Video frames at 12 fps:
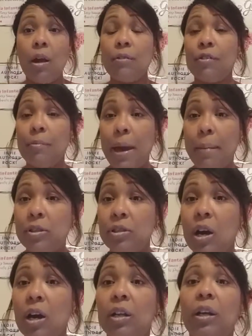from
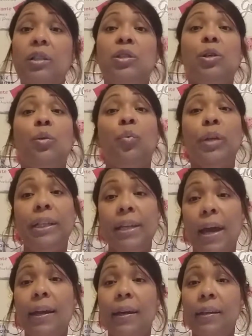Amazon until we
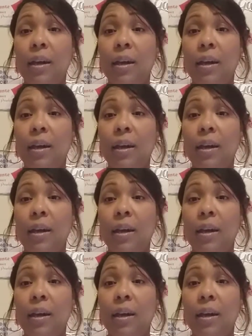get